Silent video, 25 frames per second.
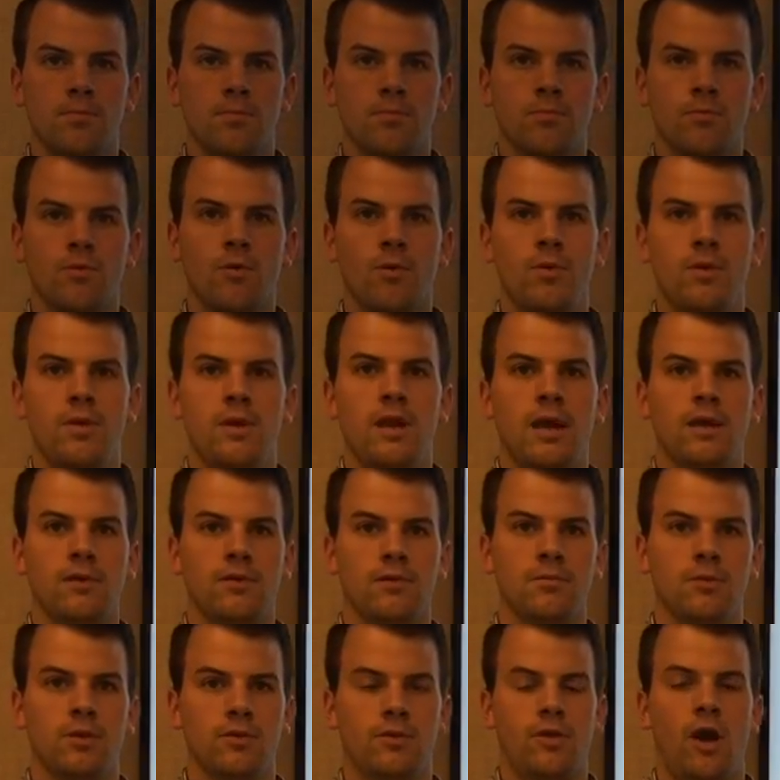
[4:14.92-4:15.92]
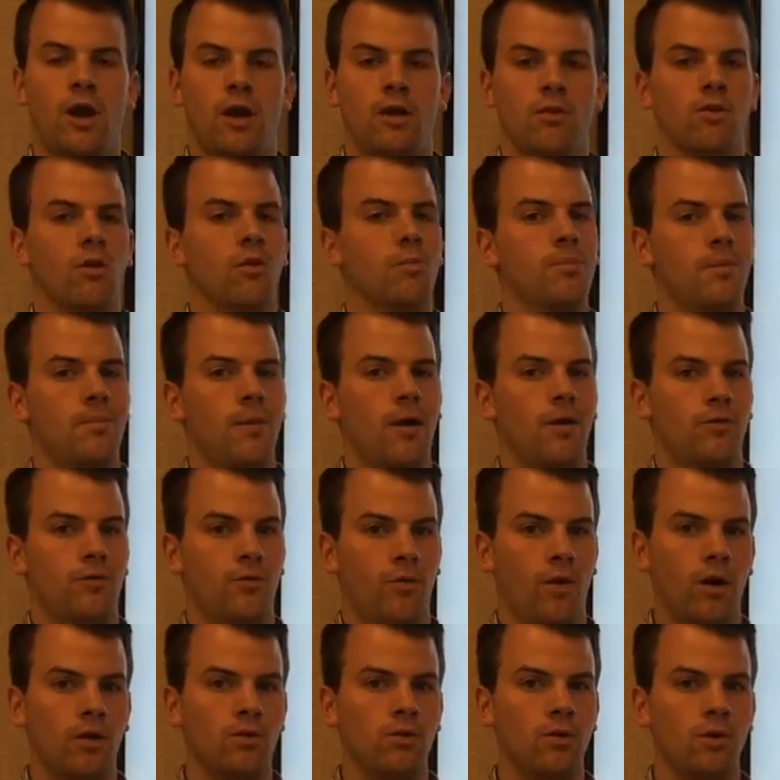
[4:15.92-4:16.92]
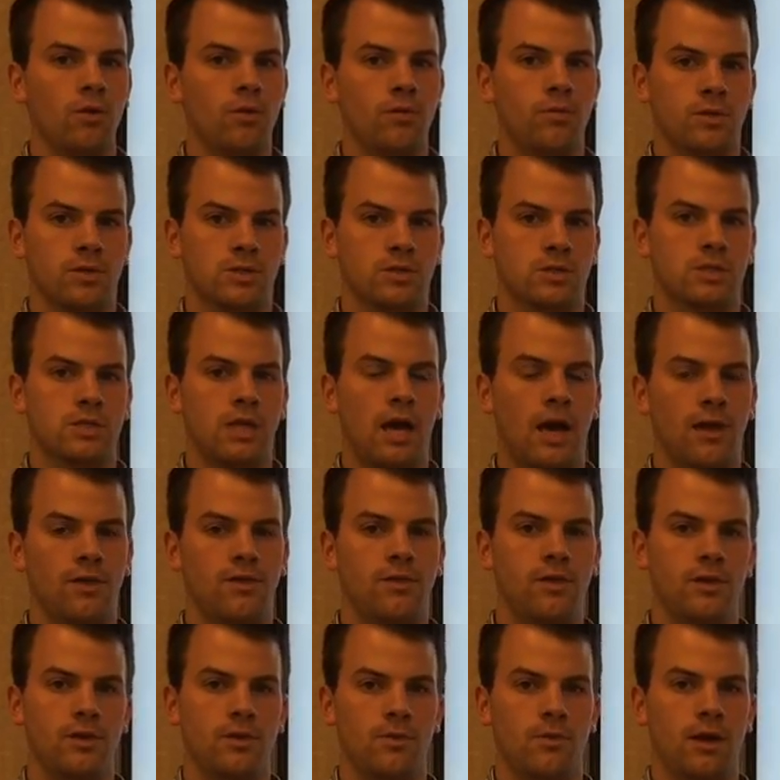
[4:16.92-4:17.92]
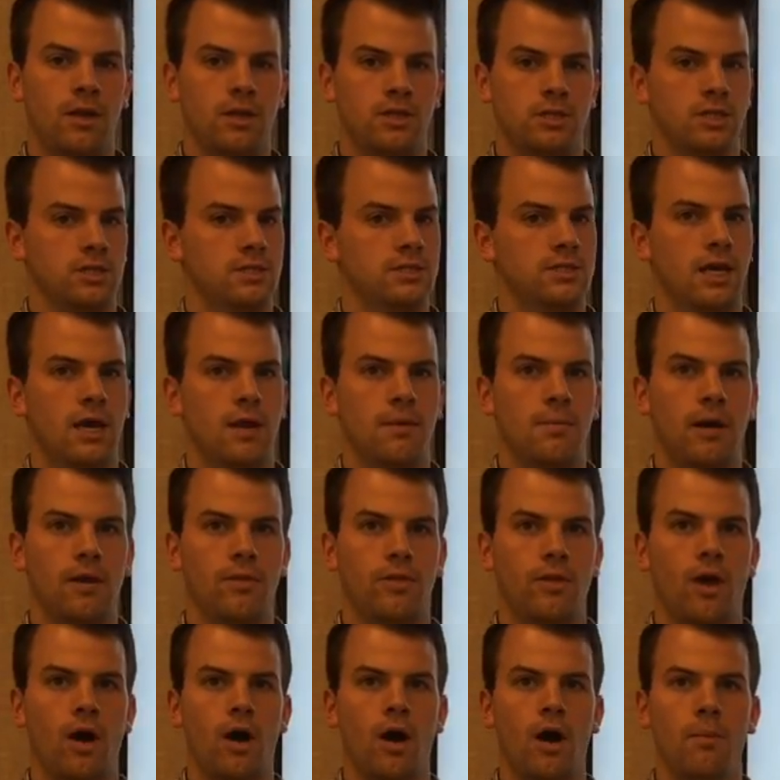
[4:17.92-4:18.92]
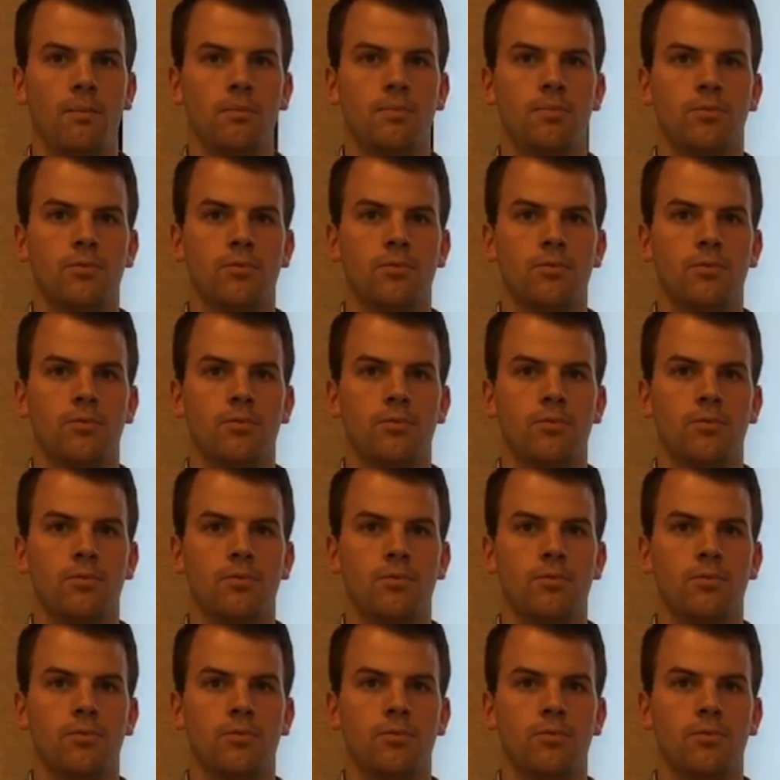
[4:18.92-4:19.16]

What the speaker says: So next I'm going to talk a little bit about truckloads, which ties into what I just said about the hub.